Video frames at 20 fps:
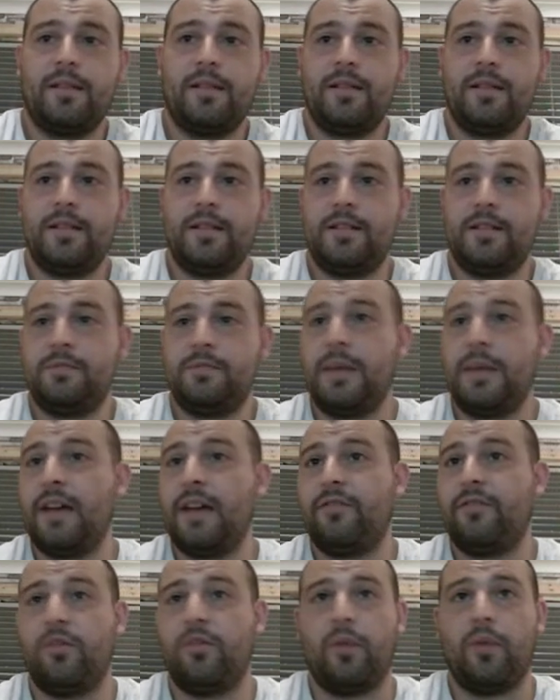better
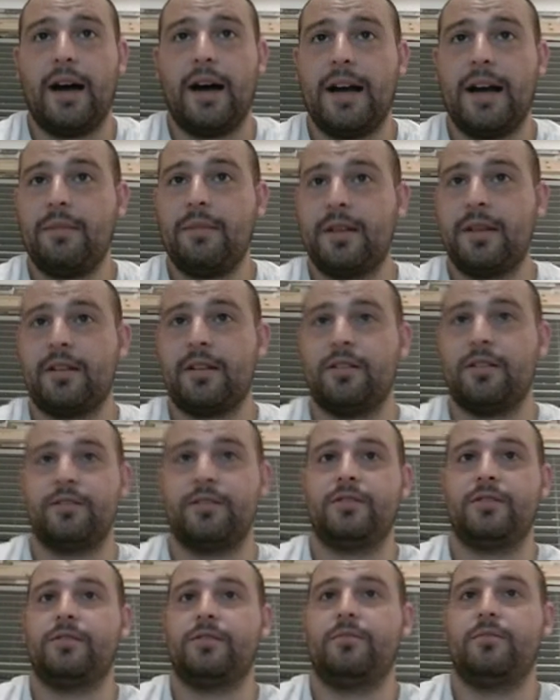for White,
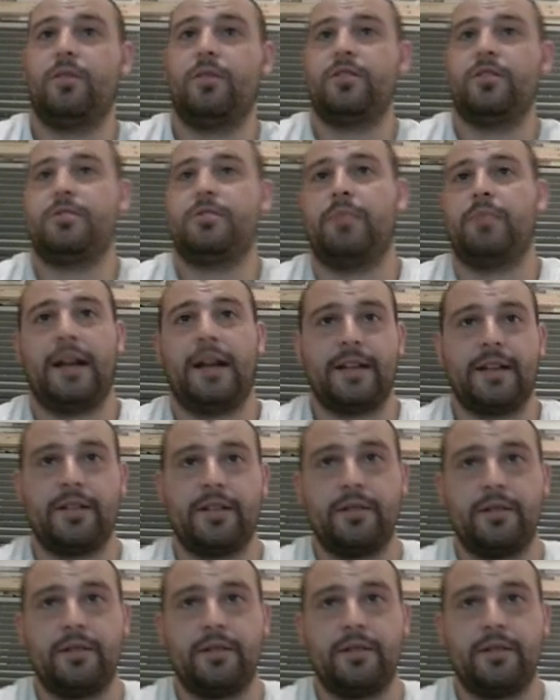because what does Black do?